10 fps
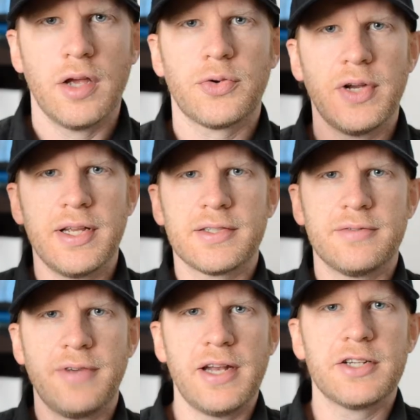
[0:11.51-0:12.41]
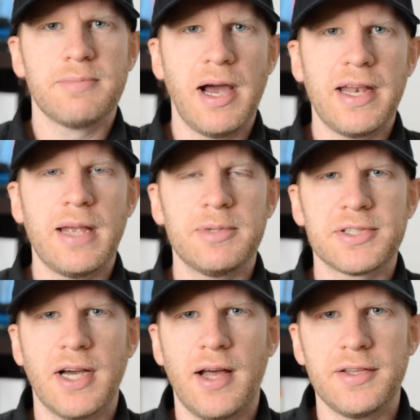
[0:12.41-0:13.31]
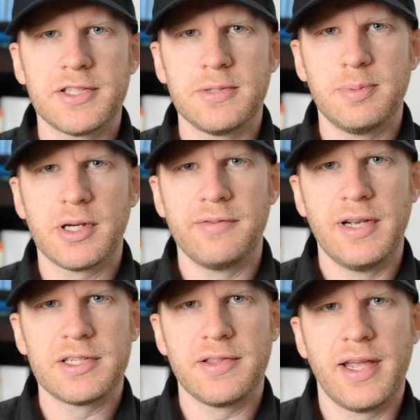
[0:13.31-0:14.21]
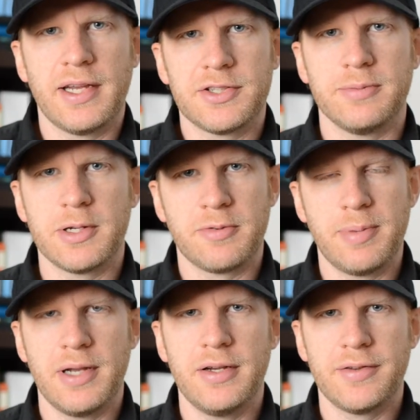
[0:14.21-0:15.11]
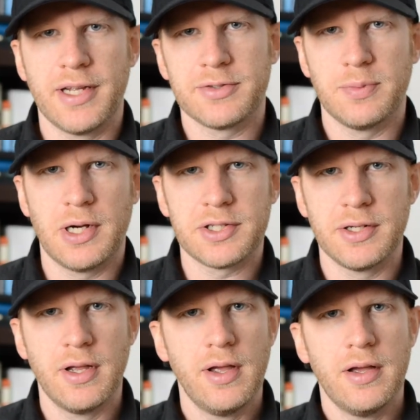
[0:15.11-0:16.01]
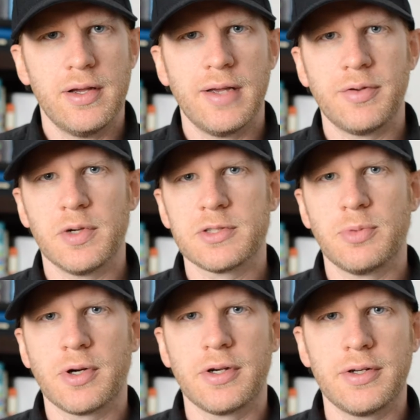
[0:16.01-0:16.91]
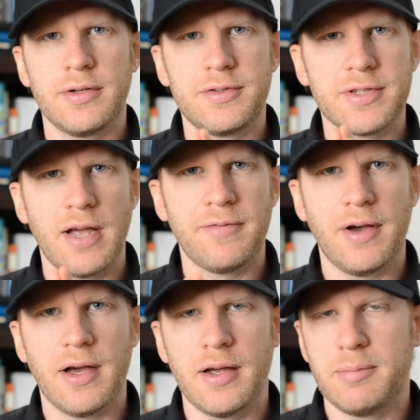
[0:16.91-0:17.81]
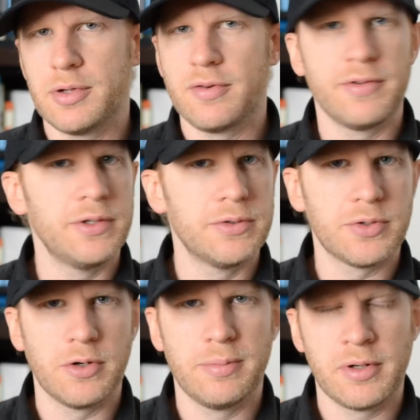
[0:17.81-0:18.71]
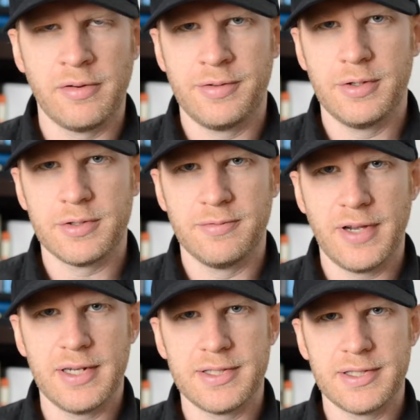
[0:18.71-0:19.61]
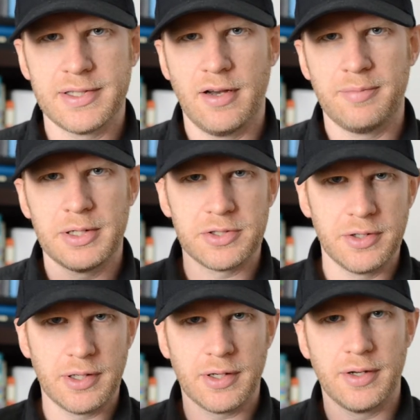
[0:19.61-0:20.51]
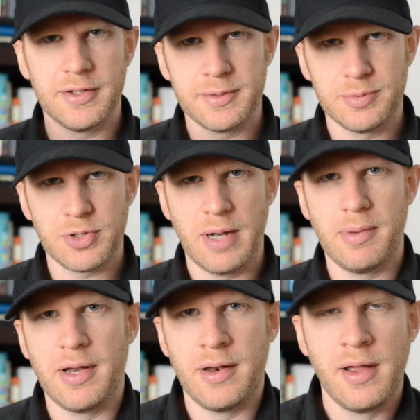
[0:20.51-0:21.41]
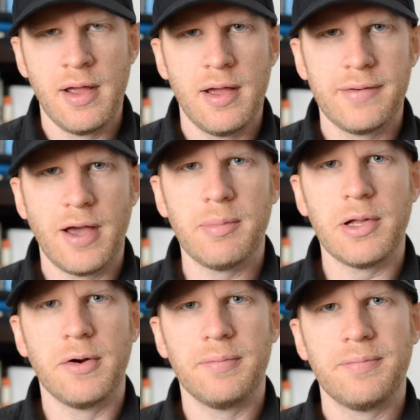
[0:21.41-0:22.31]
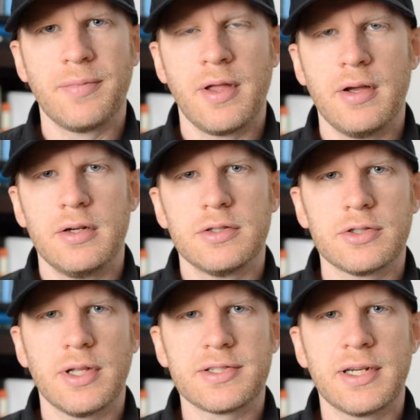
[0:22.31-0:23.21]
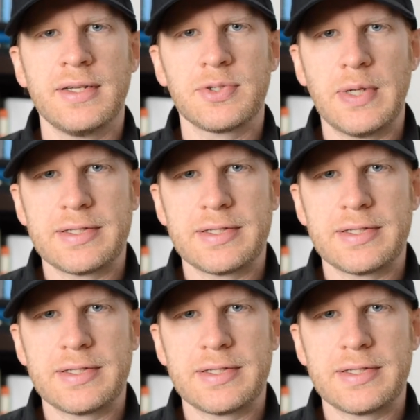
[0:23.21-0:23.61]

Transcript: Greetings, invaders. My name is Scott. This is Book Invasion. Thank you so much for being here. Thanks for watching. If you want some more good sci fi book reviews, horror book reviews, and fantasy stuff, make sure you click on the subscribe button down below. So let's get into it.